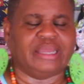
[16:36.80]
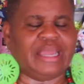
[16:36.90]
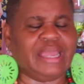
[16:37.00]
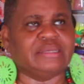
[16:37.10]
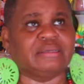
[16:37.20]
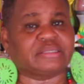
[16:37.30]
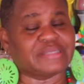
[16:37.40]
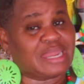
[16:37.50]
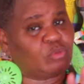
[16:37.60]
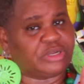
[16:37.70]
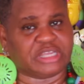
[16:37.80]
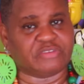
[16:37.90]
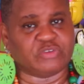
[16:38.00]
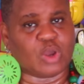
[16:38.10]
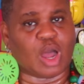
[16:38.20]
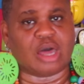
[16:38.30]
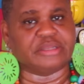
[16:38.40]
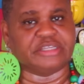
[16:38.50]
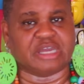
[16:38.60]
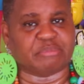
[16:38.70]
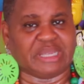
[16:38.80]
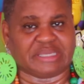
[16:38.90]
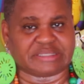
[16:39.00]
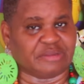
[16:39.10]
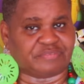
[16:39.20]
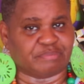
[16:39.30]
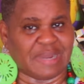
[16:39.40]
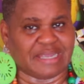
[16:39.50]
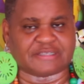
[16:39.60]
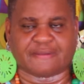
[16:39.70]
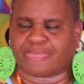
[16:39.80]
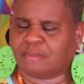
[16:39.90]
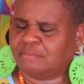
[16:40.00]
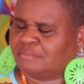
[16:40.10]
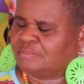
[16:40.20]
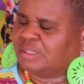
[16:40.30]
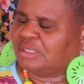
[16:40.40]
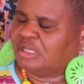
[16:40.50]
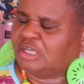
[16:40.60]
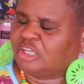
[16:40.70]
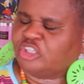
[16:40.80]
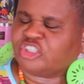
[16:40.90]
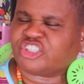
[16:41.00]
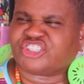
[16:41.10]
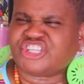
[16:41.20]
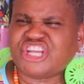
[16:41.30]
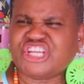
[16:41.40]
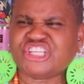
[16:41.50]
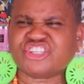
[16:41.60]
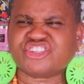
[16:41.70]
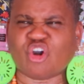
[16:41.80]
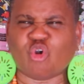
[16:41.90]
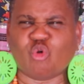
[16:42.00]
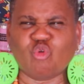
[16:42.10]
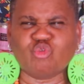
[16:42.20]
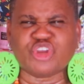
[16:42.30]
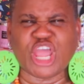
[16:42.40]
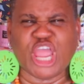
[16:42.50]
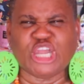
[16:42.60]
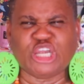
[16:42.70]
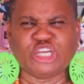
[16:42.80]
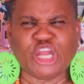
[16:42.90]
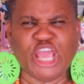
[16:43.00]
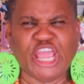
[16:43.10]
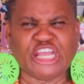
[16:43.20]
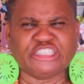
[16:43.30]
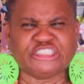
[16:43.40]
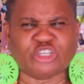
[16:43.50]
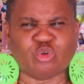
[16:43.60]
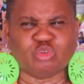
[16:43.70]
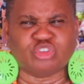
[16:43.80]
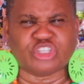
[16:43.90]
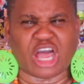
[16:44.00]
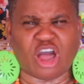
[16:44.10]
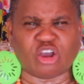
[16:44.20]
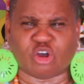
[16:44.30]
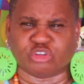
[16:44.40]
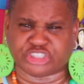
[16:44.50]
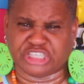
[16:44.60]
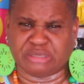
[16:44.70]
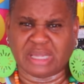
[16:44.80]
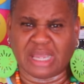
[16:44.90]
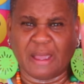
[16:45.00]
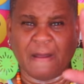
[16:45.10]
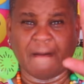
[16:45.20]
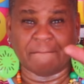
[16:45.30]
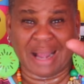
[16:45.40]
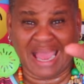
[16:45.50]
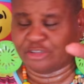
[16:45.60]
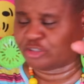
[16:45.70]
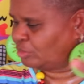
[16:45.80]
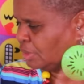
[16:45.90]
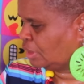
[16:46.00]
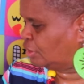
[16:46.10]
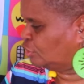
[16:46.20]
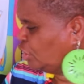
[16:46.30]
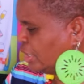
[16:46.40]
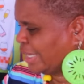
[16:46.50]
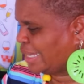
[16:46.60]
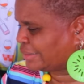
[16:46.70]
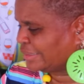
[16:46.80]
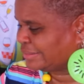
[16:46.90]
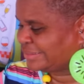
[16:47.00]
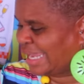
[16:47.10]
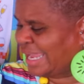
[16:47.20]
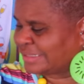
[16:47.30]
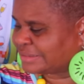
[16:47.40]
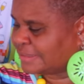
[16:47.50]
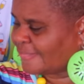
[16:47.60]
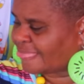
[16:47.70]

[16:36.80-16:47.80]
And because I don't want to give you all the young man's information. She sold that land so doggone cheap. Mind you, look at the date.